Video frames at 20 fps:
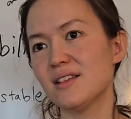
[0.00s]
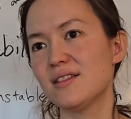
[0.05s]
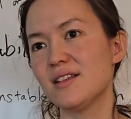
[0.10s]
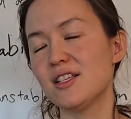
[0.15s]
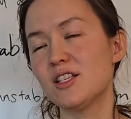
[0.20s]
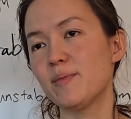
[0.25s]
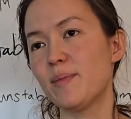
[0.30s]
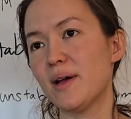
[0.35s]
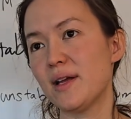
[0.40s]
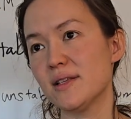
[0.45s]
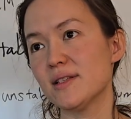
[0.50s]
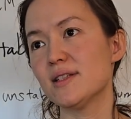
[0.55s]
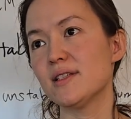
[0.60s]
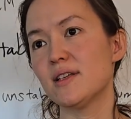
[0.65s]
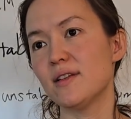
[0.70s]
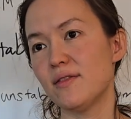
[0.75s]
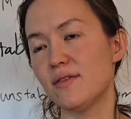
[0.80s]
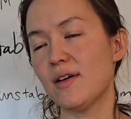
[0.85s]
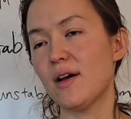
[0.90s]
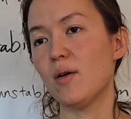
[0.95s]
It depends
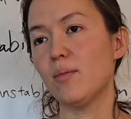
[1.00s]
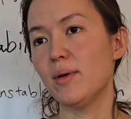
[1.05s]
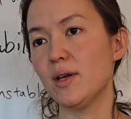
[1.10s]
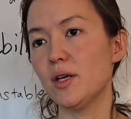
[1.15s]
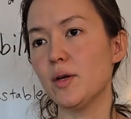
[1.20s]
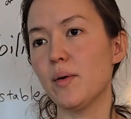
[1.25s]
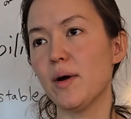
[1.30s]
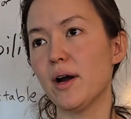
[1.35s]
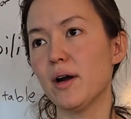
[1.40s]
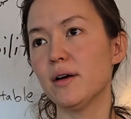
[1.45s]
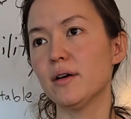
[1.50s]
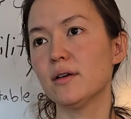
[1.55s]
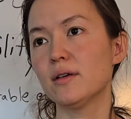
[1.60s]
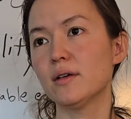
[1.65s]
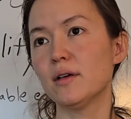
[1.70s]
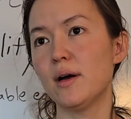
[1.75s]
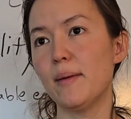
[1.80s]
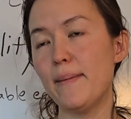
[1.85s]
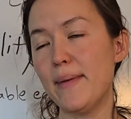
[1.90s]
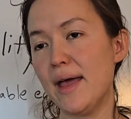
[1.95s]
how big you are.
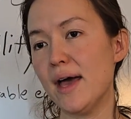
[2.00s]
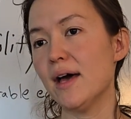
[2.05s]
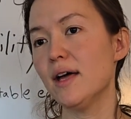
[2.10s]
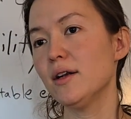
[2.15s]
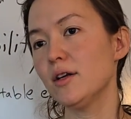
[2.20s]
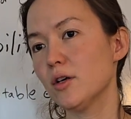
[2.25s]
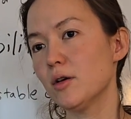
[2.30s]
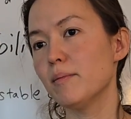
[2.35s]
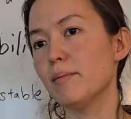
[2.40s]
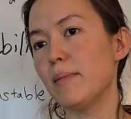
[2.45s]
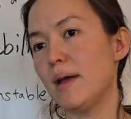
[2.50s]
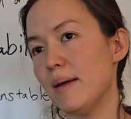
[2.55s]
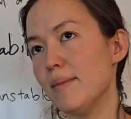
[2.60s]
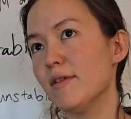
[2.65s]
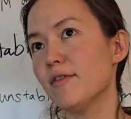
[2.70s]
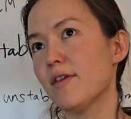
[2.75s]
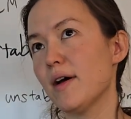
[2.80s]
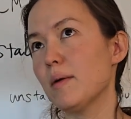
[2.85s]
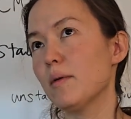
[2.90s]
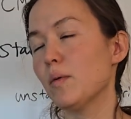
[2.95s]
A man could maybe
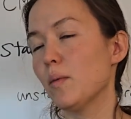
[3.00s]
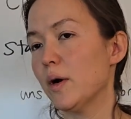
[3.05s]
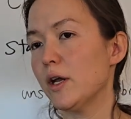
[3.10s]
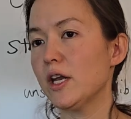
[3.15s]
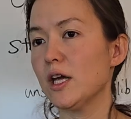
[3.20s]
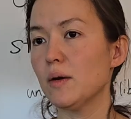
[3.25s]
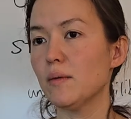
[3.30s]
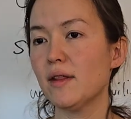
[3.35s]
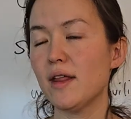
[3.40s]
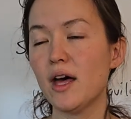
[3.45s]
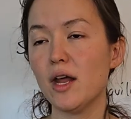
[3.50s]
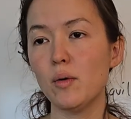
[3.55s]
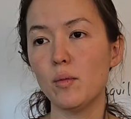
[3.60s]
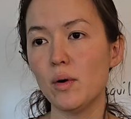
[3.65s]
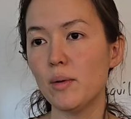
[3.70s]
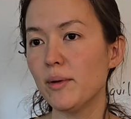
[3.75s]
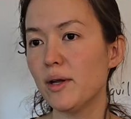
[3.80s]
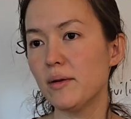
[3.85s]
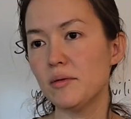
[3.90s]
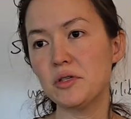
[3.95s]
fight with one hand with that. A
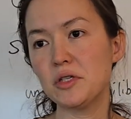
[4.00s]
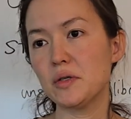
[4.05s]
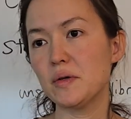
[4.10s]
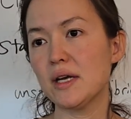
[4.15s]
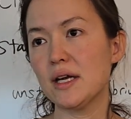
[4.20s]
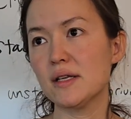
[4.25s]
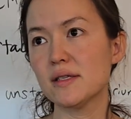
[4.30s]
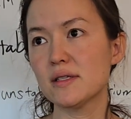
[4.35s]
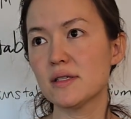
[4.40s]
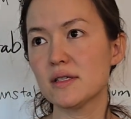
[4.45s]
woman, two hands.